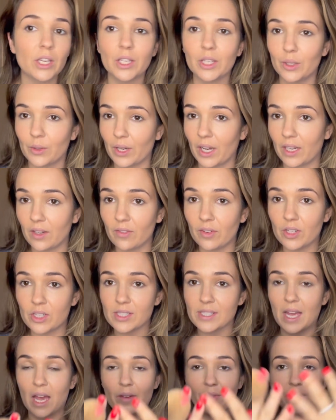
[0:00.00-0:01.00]
you kind of
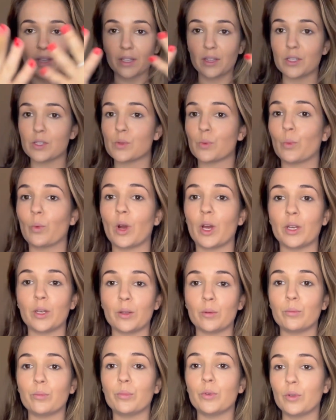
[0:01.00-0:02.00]
just have like this one
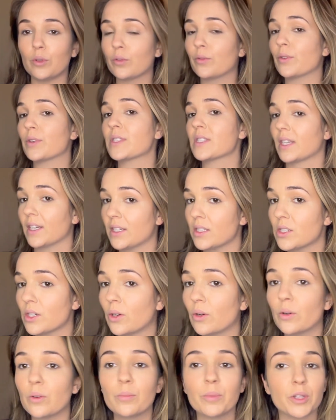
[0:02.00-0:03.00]
beautiful skin
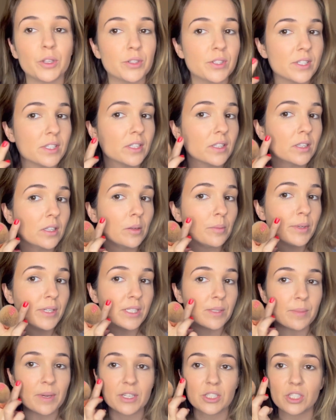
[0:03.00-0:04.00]
tone, but there's still a little bit of
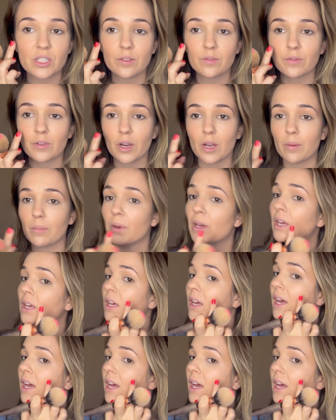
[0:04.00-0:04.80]
dimension from